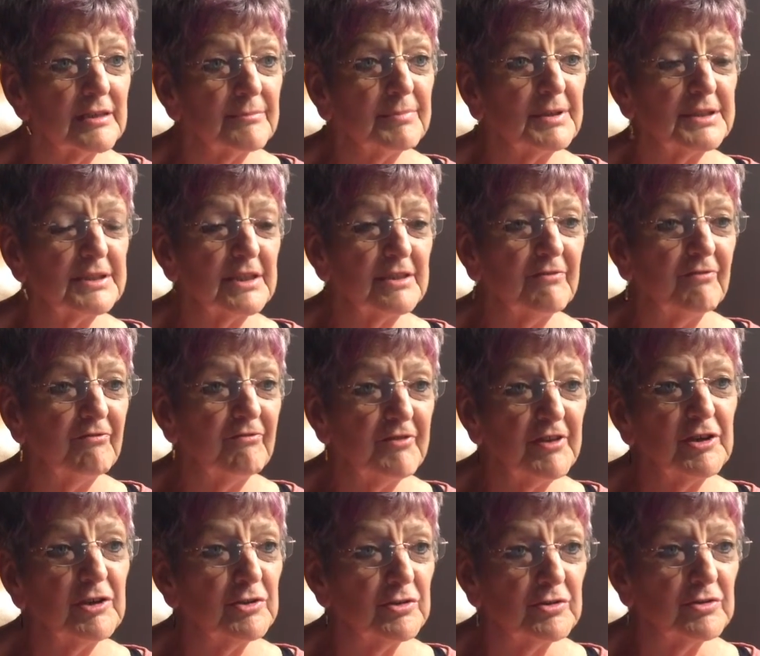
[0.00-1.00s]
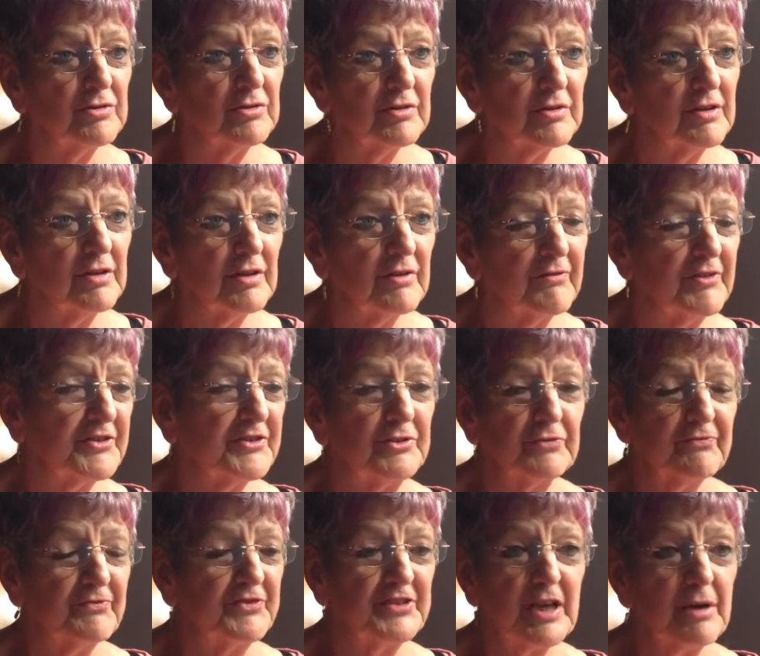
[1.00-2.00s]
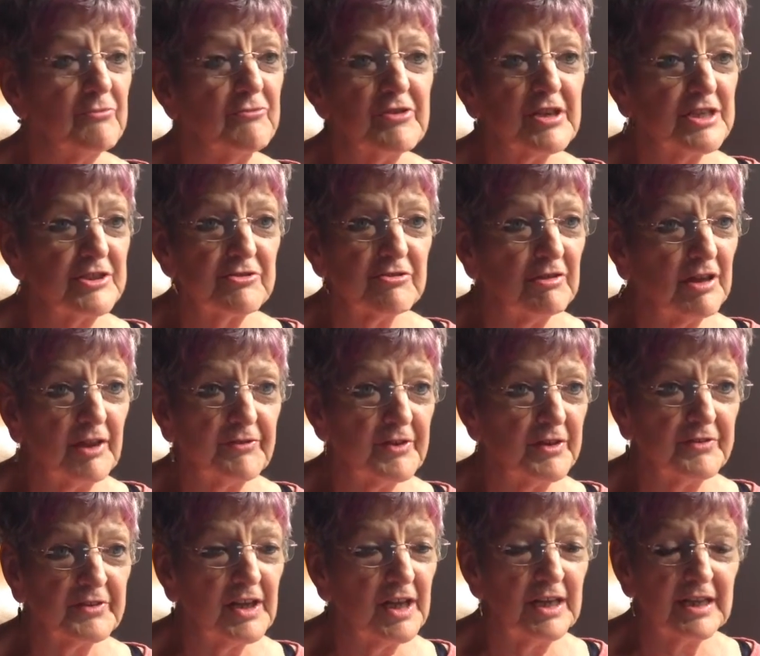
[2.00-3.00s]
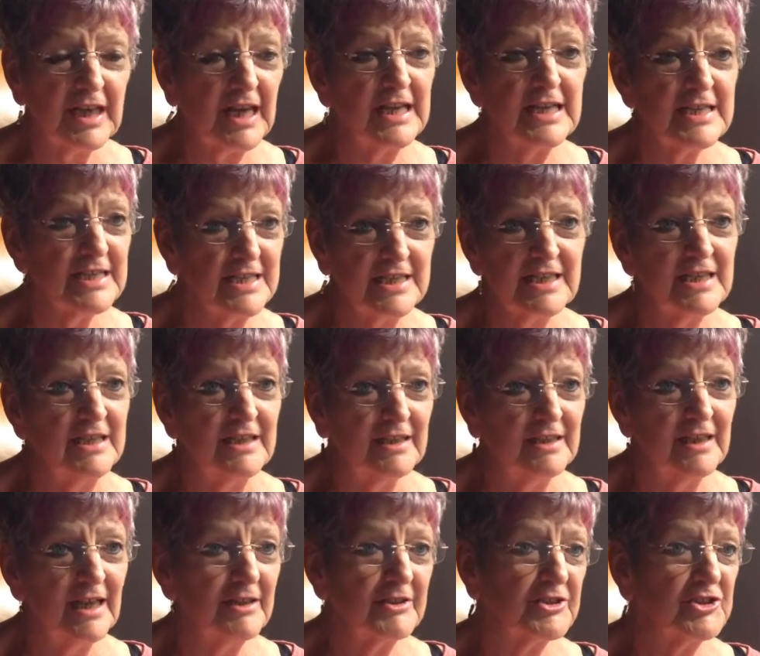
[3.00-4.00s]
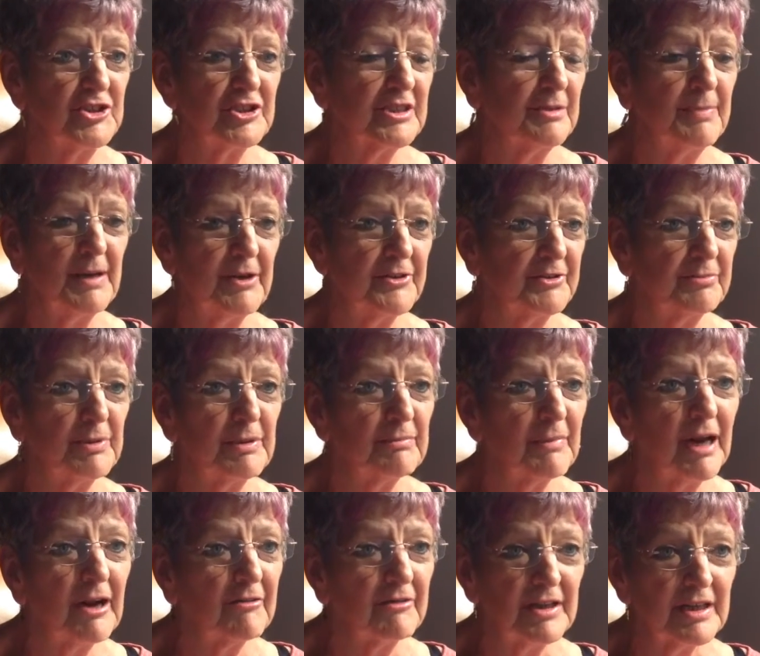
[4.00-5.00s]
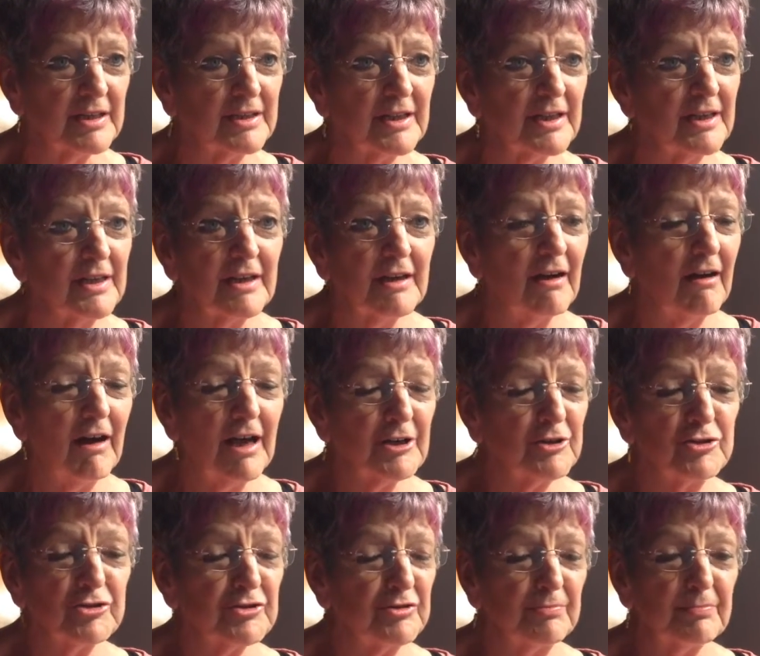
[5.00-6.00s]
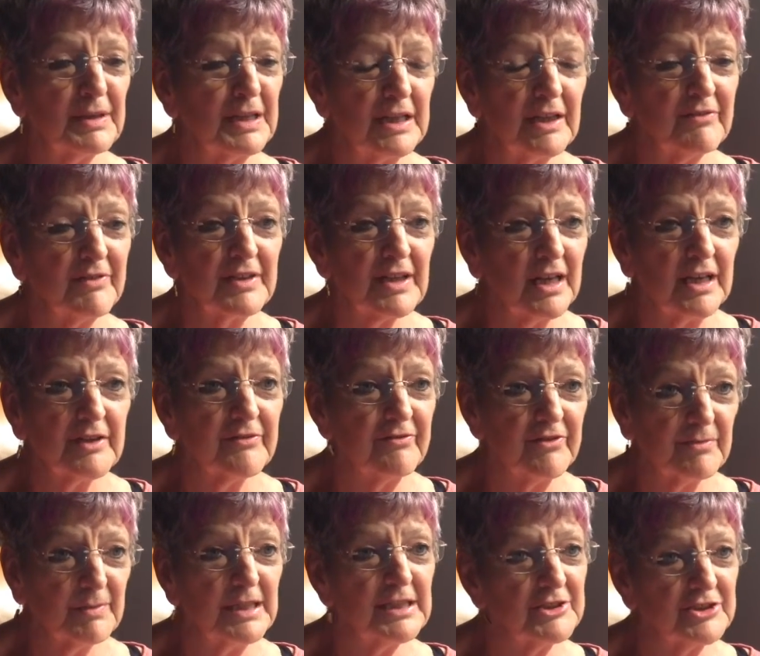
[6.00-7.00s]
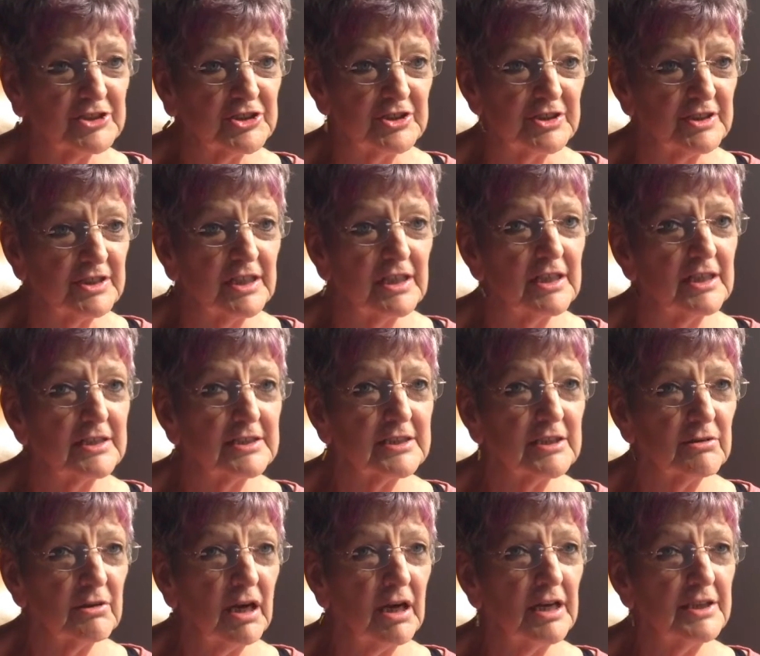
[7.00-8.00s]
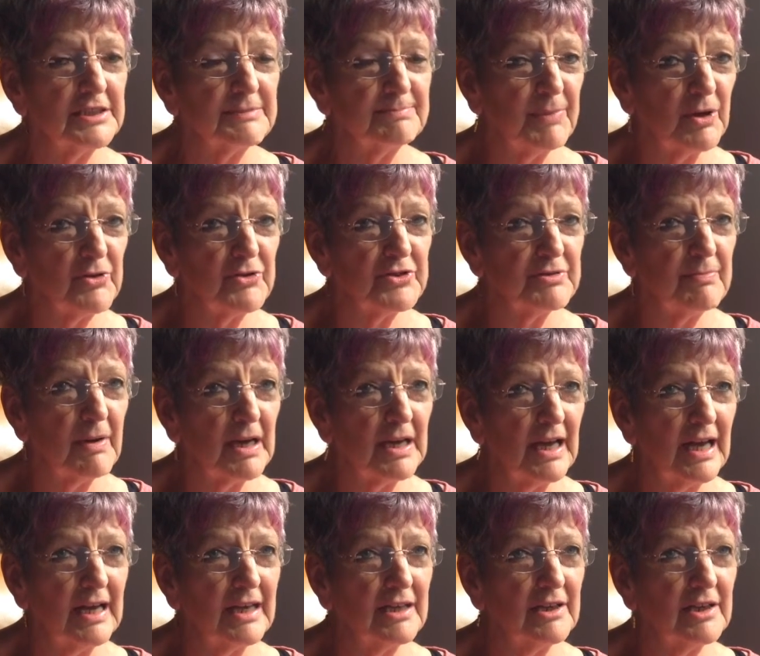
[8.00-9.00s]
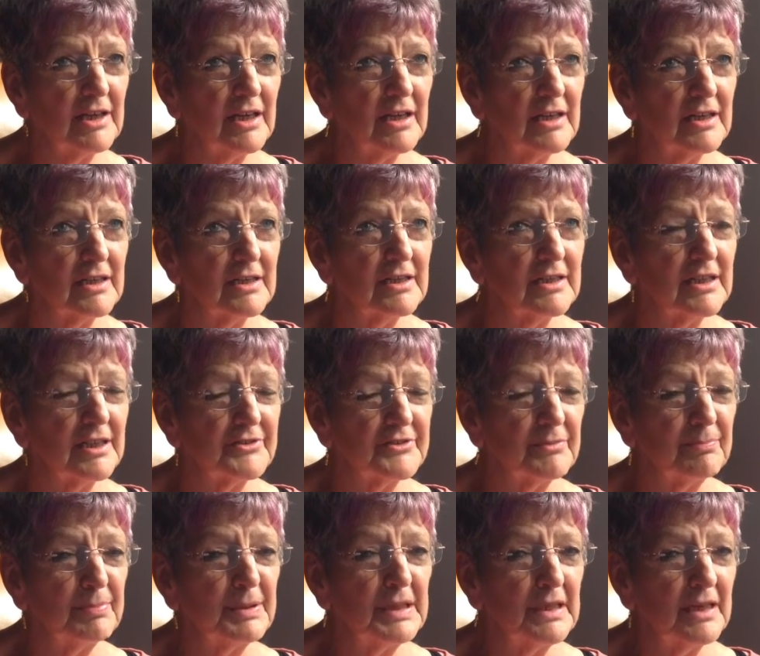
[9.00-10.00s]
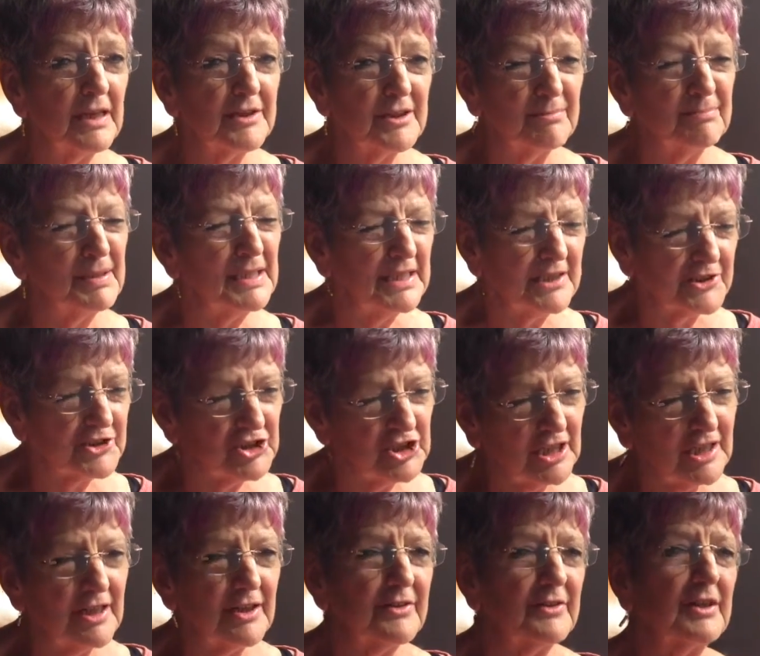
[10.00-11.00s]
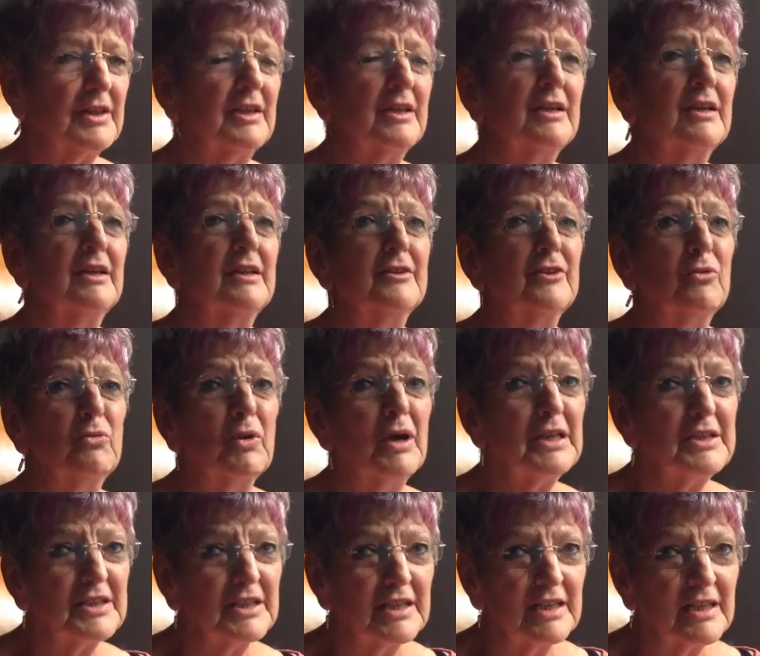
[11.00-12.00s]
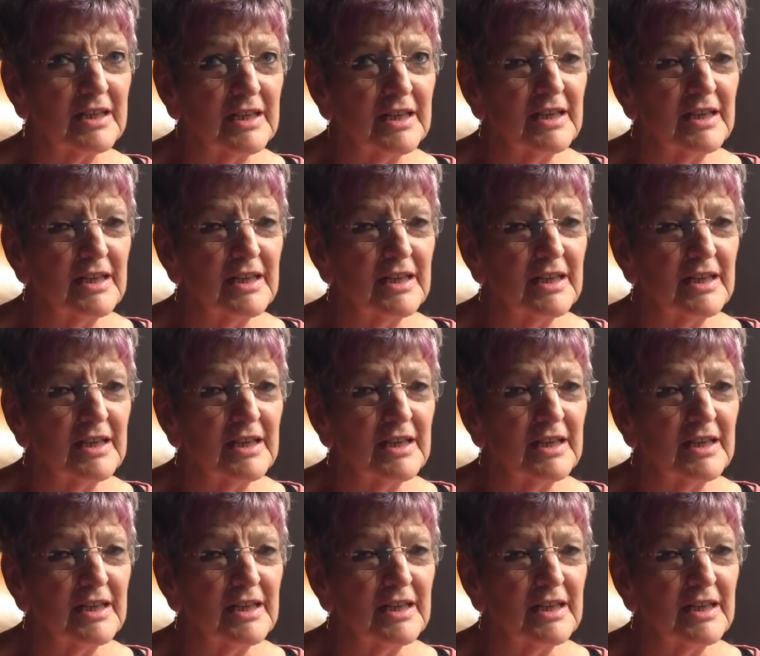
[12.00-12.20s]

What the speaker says: but didn't feel, for some reason or other, that at 18 and just about to be married, I couldn't be given that information. So I suppose my anger at the picture and the wedding